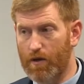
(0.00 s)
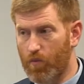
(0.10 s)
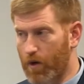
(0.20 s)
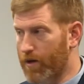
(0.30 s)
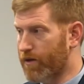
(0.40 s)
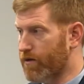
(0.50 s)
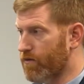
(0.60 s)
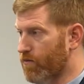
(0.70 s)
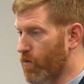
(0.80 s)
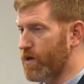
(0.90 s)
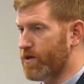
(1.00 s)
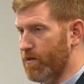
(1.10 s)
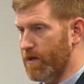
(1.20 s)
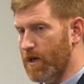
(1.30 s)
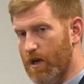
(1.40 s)
with
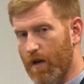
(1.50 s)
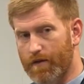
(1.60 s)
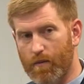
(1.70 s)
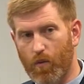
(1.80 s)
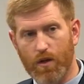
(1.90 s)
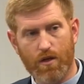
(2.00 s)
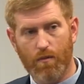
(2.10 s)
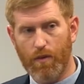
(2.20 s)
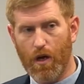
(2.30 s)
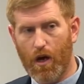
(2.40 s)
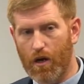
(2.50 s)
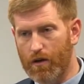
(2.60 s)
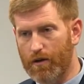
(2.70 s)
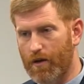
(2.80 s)
wisdom. He gives him wisdom beyond